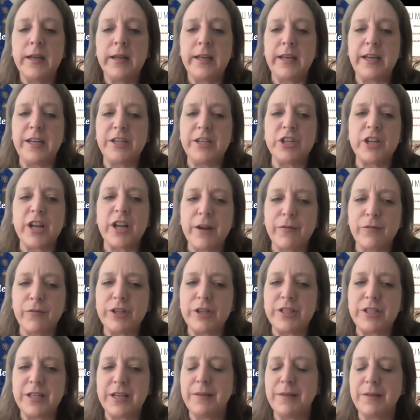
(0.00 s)
Each and every
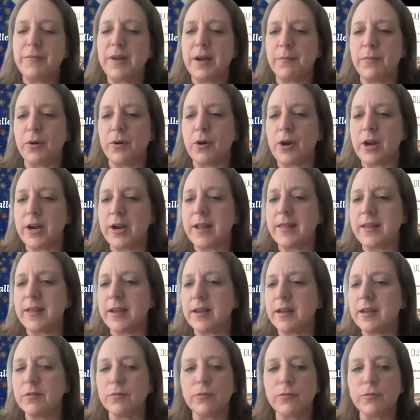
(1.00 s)
team member, and I think